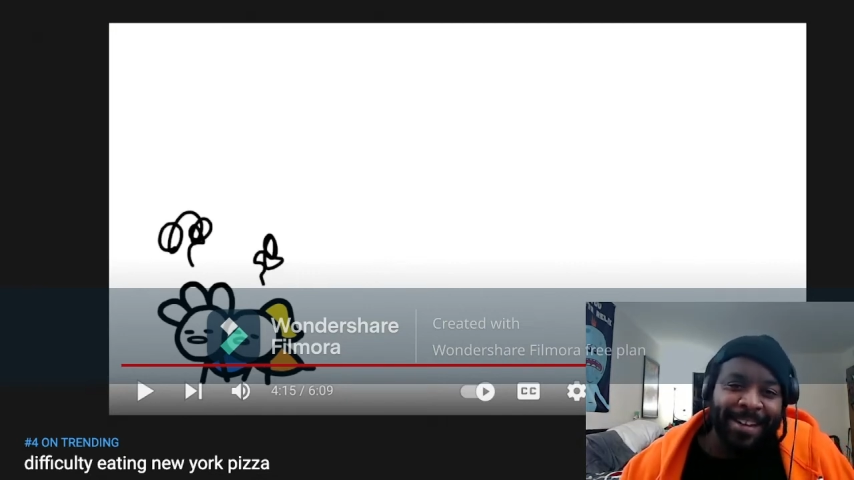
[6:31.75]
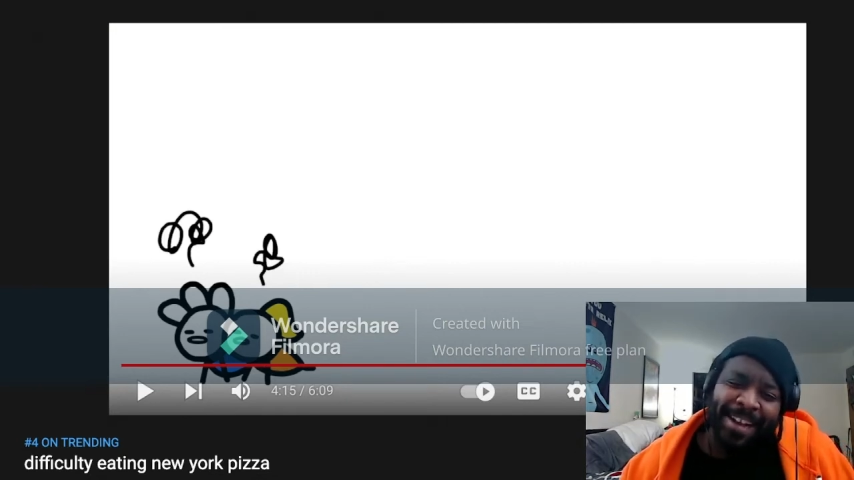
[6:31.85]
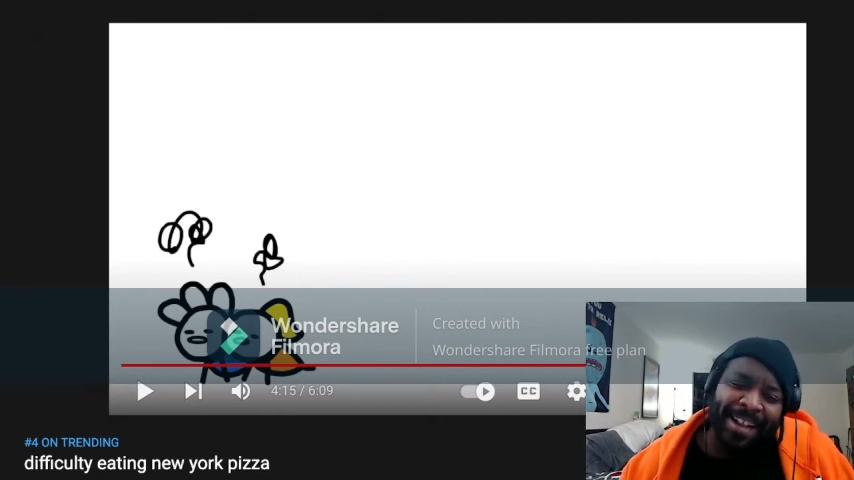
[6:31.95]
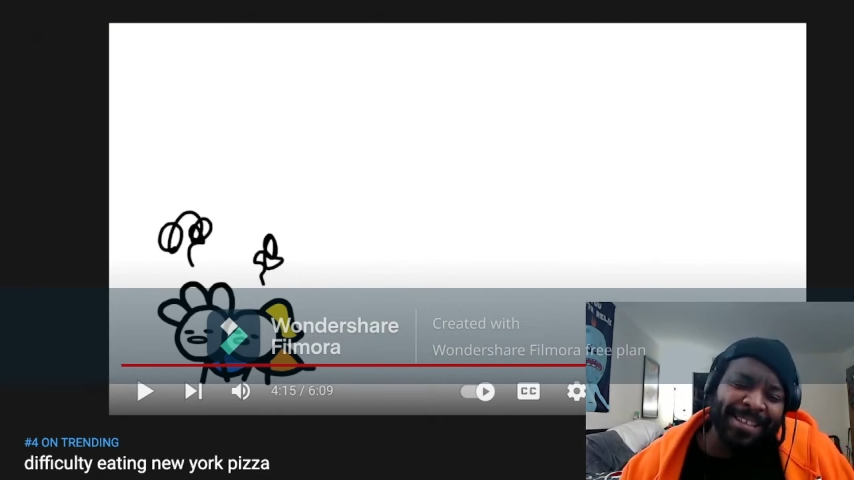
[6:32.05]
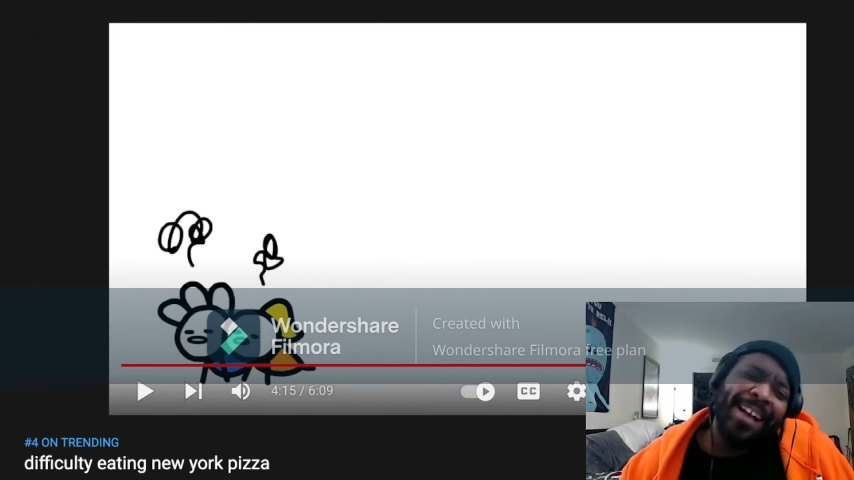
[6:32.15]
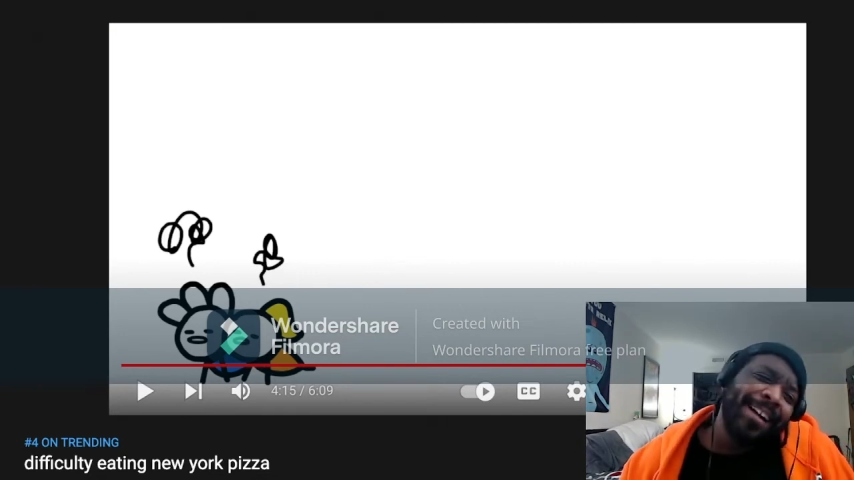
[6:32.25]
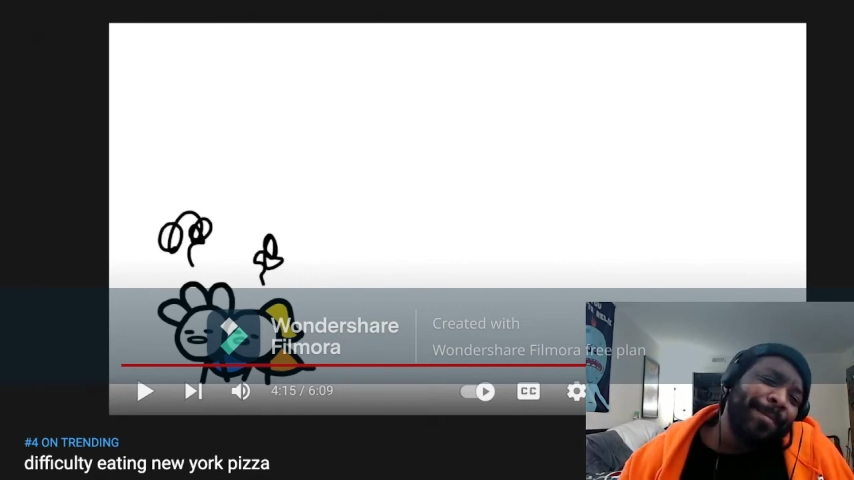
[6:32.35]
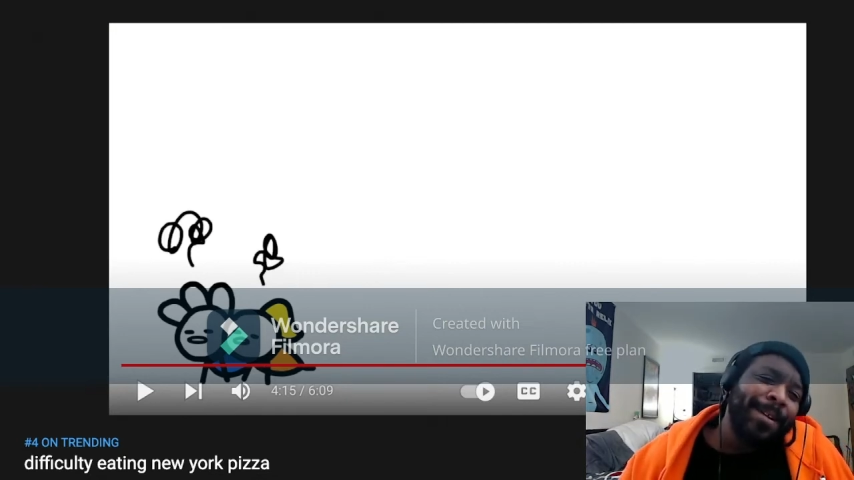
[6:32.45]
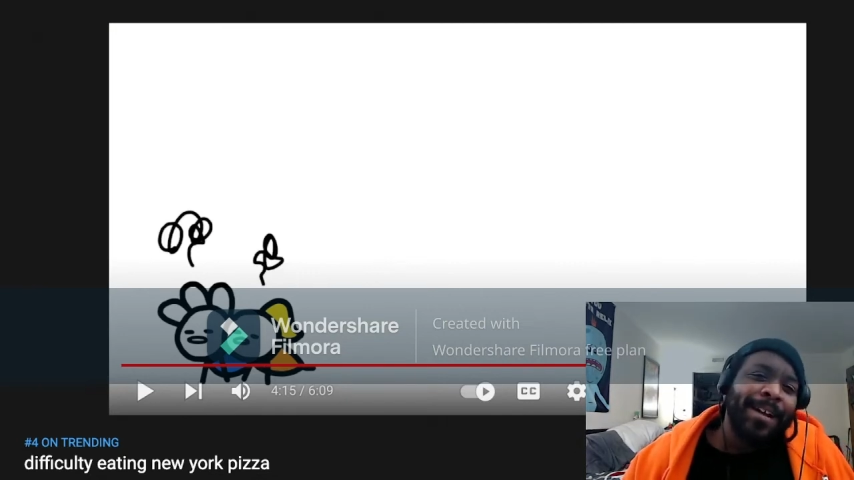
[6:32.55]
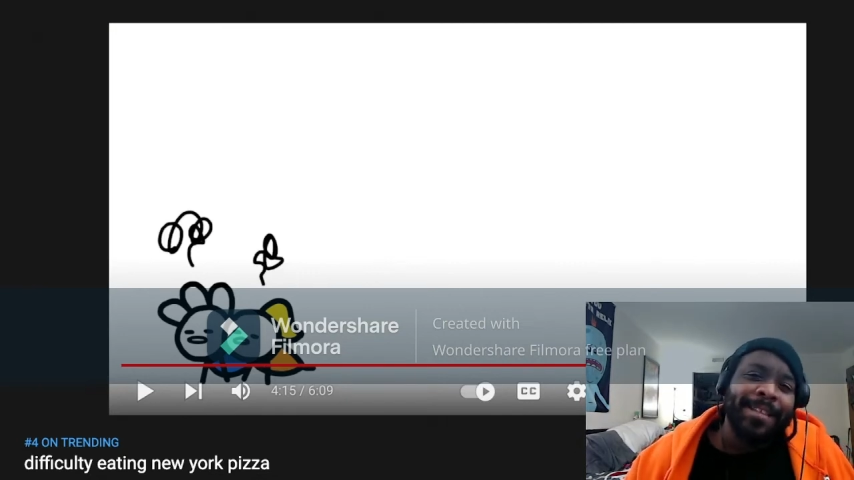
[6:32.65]
Come
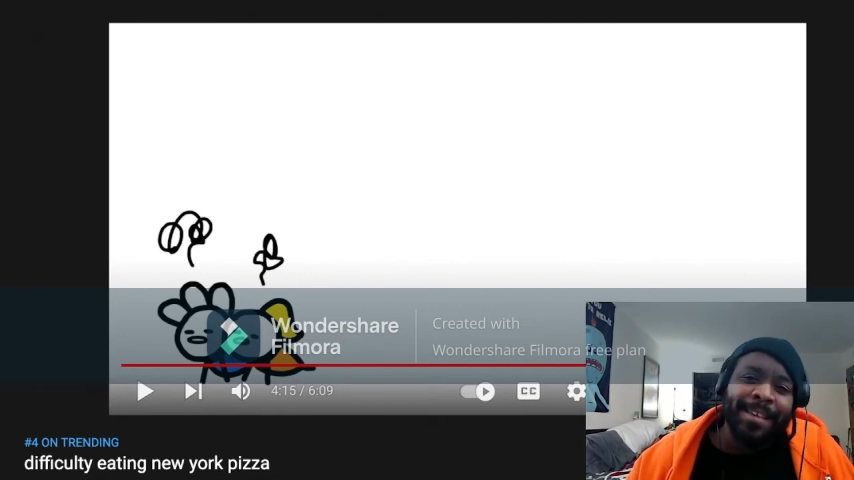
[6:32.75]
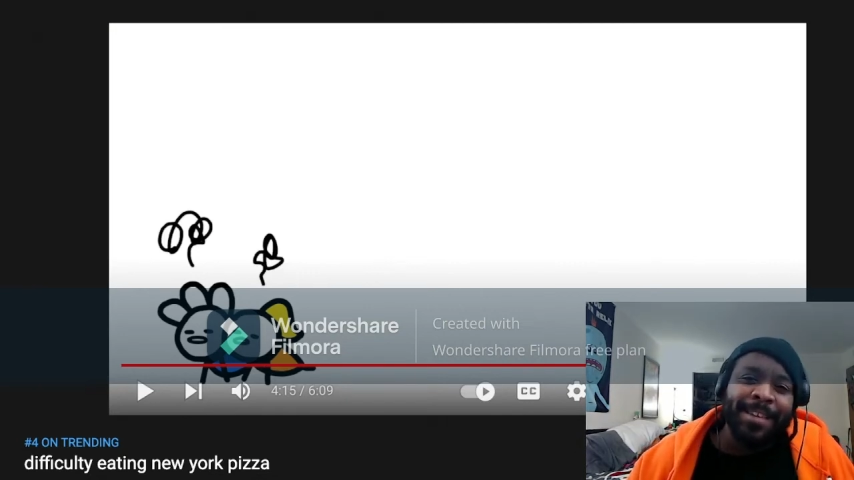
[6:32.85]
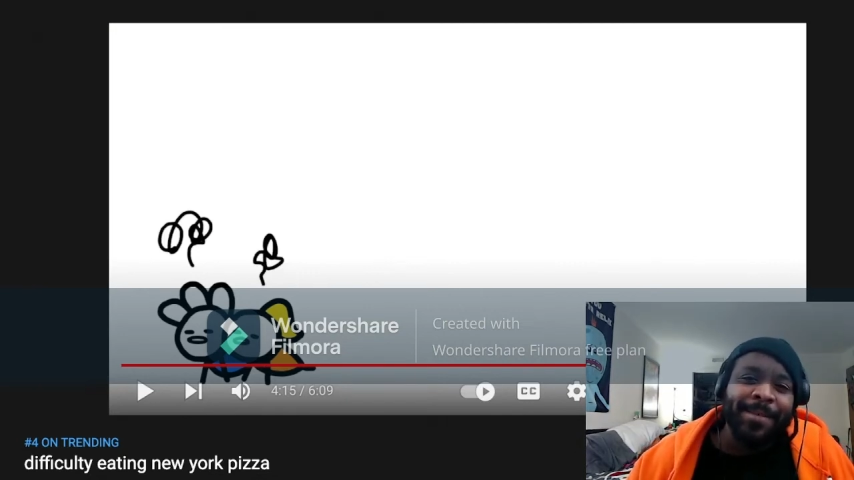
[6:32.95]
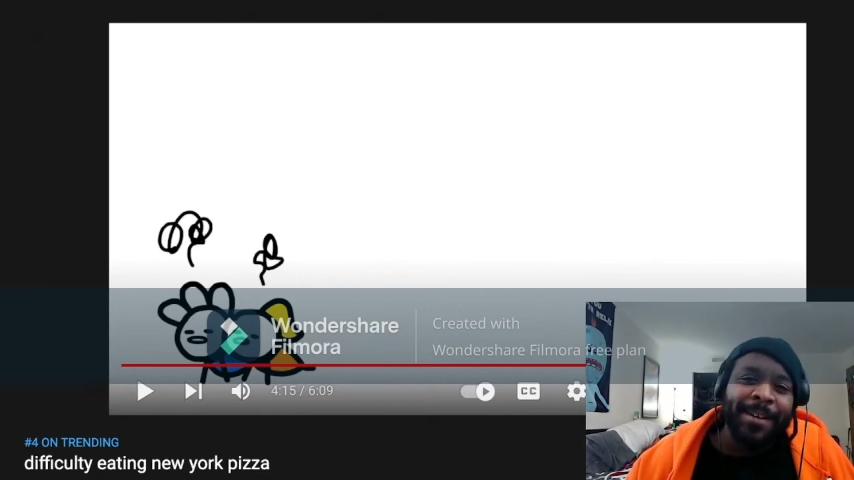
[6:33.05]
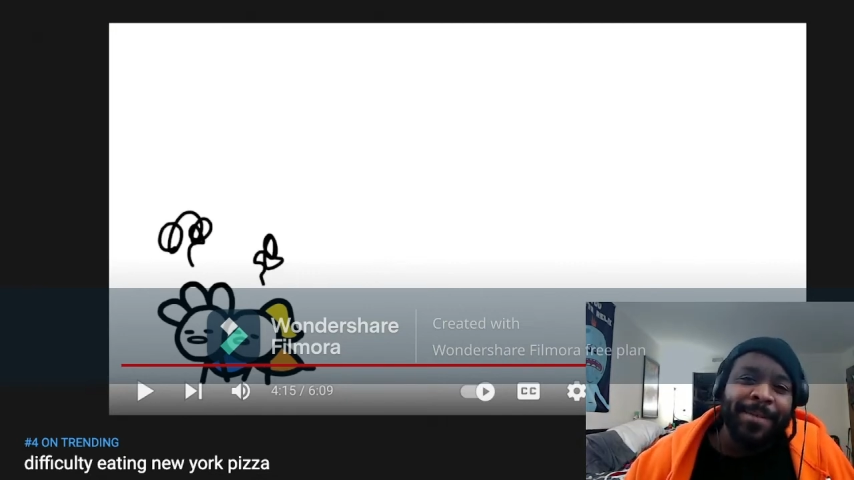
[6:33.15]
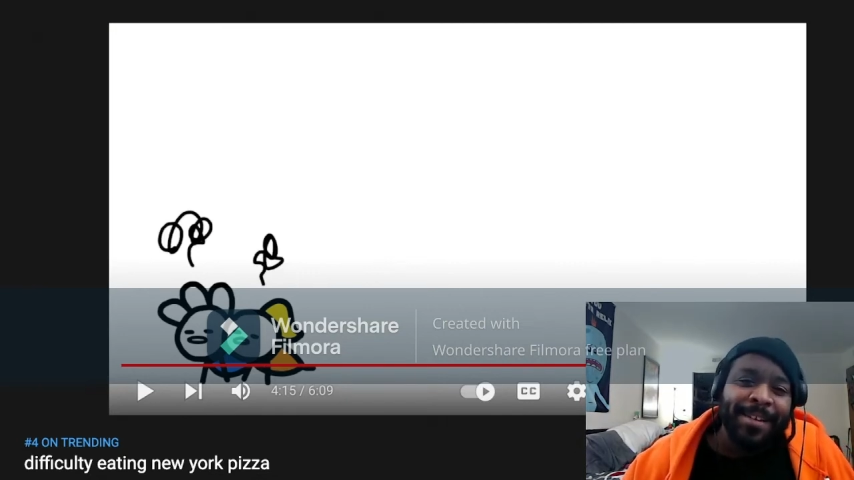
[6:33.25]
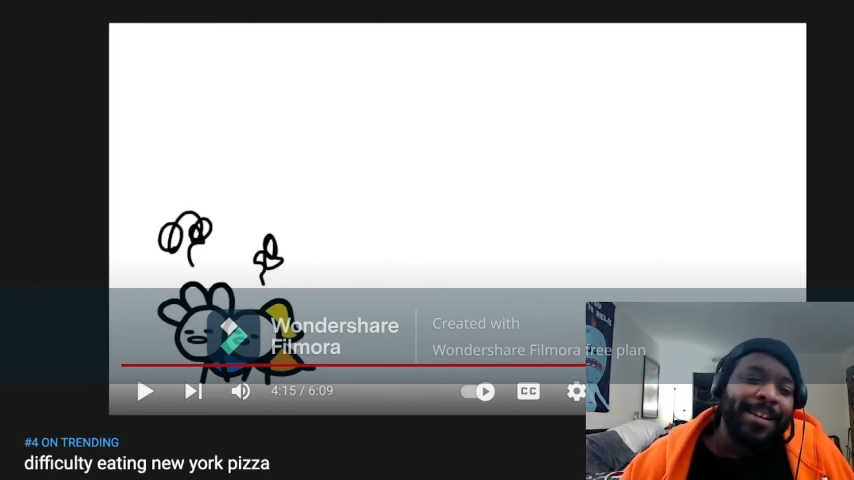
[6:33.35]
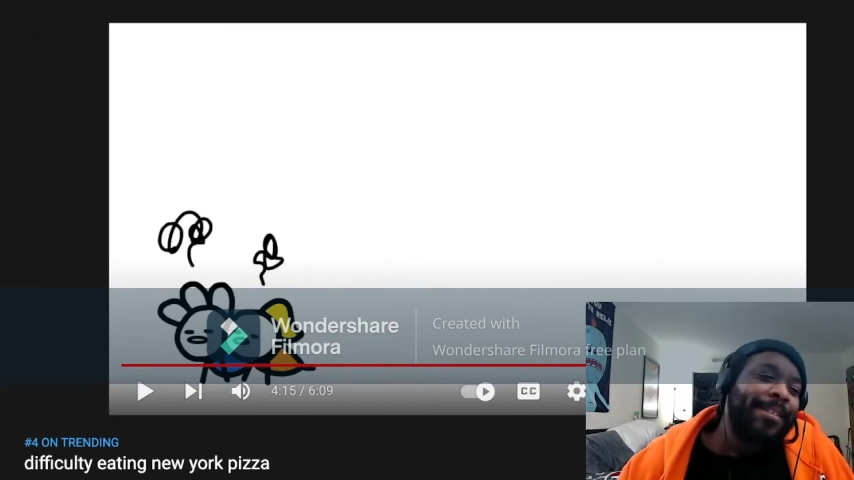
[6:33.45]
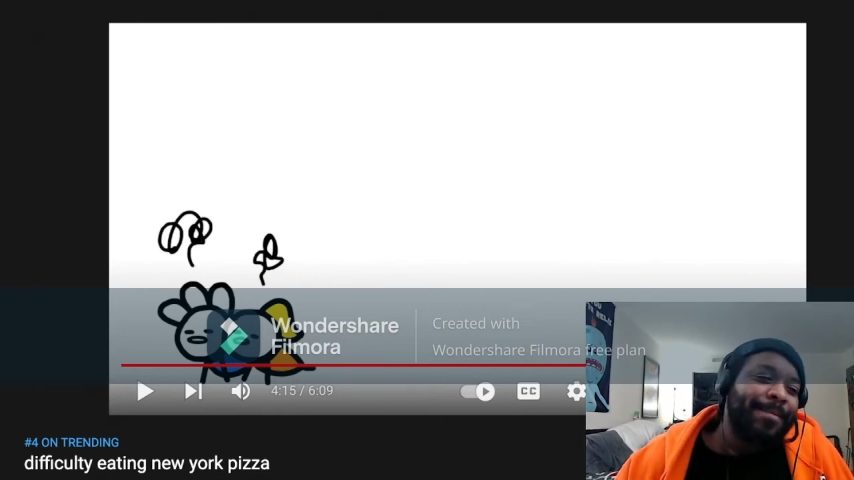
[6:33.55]
on. I'll take you where you want to go.